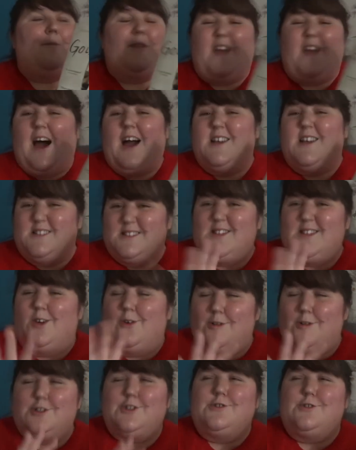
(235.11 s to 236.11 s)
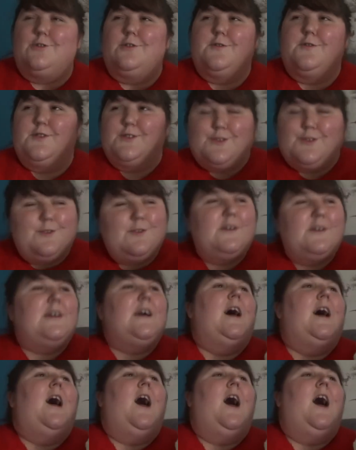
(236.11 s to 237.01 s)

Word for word: but that is the long and short of the story.